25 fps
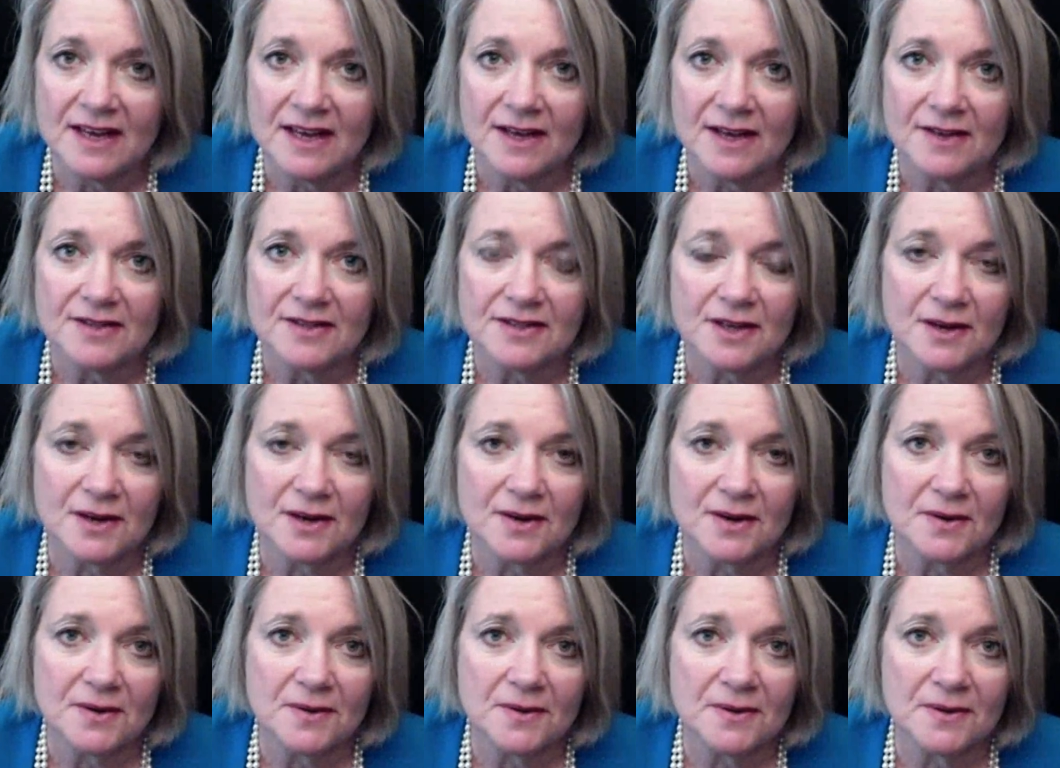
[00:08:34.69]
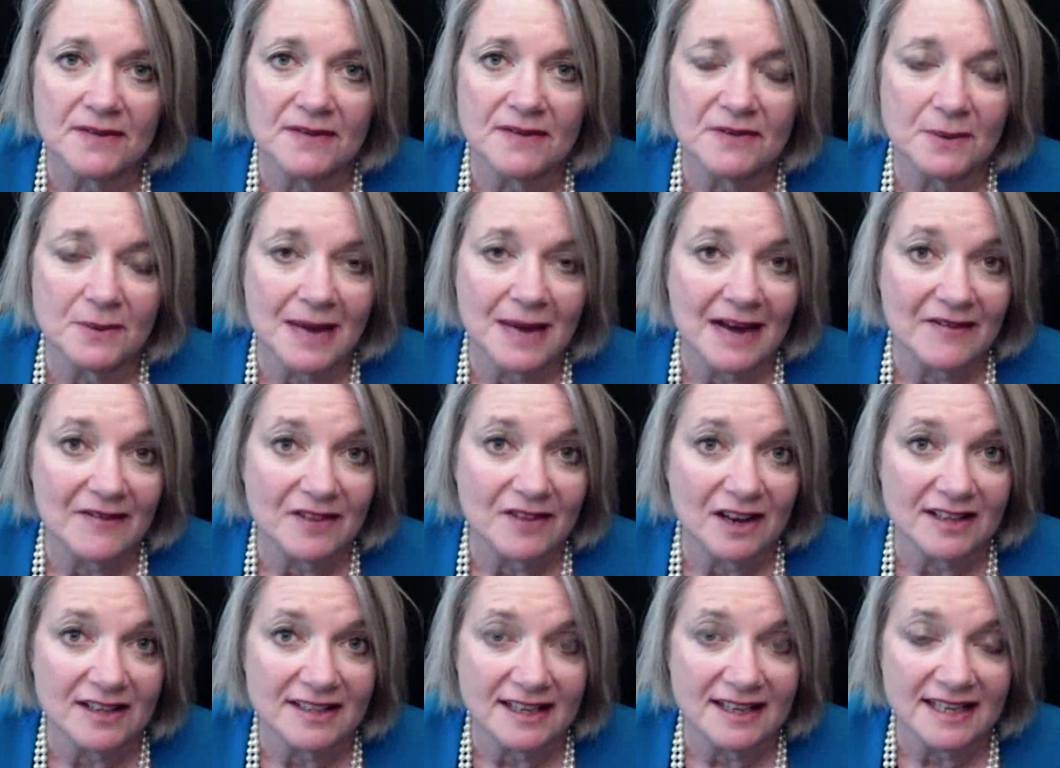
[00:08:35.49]
So if you have
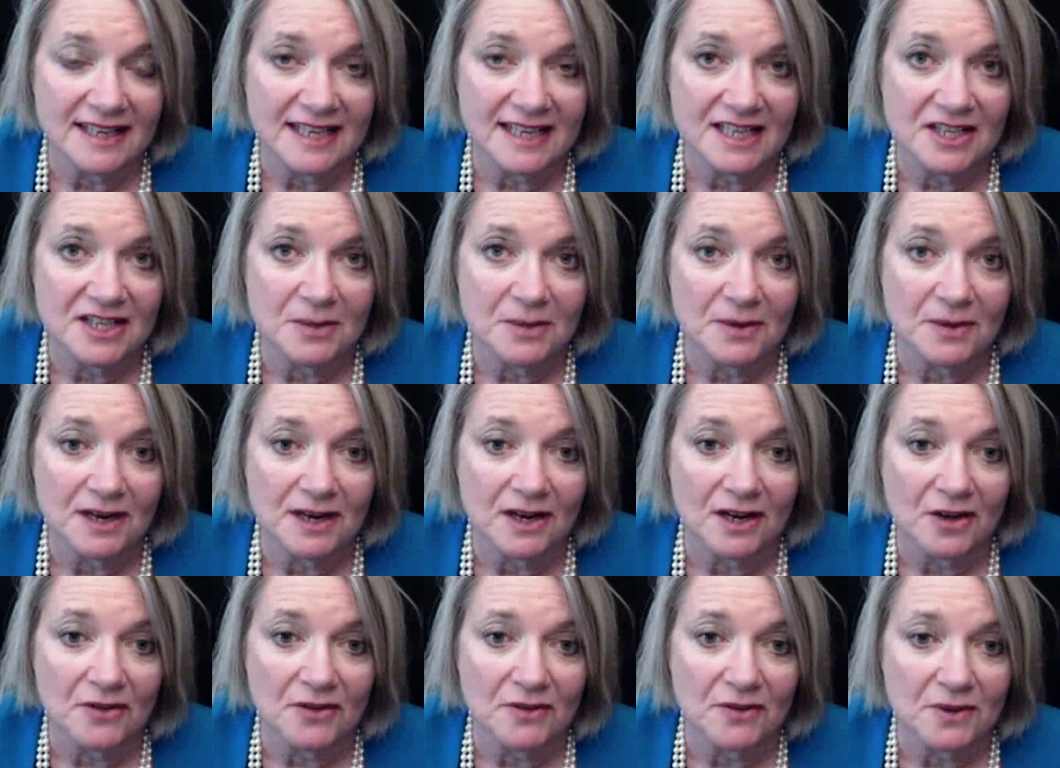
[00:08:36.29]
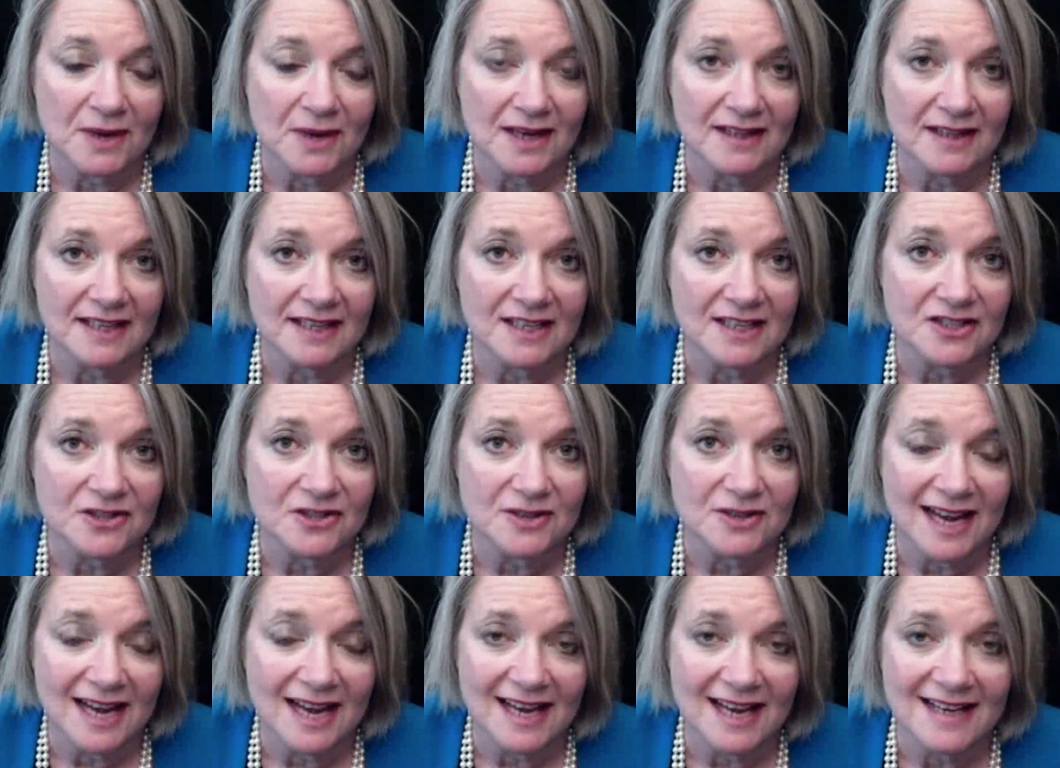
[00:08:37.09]
not done it and you want to go through our links, you
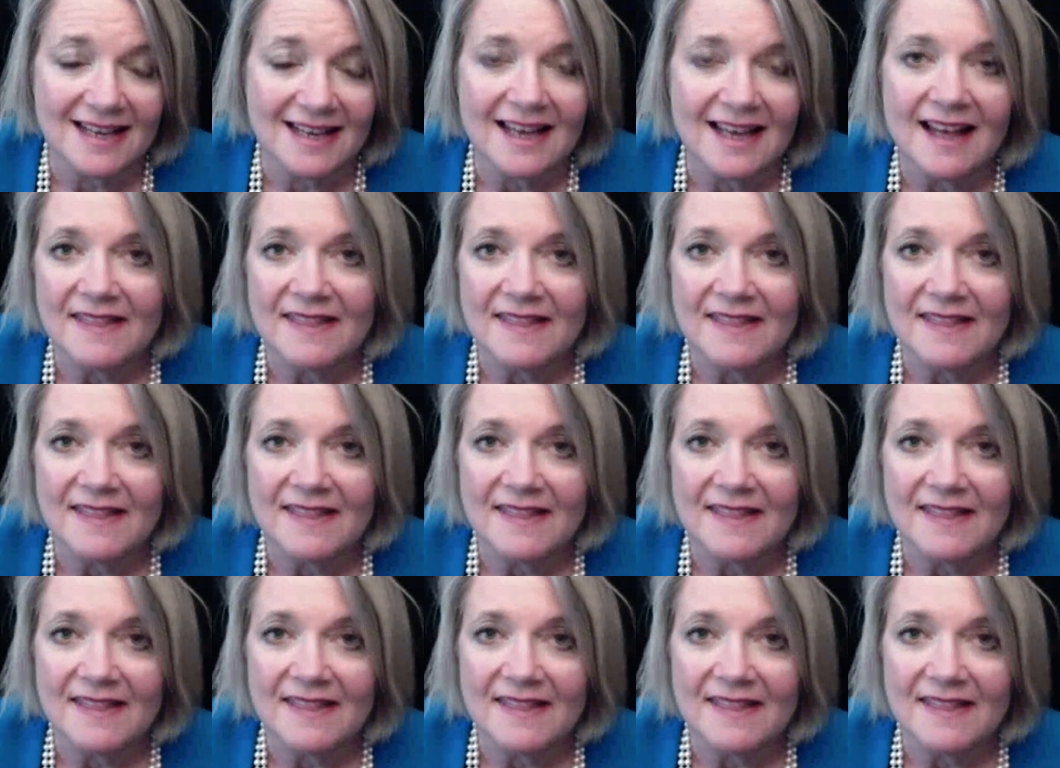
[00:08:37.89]
can.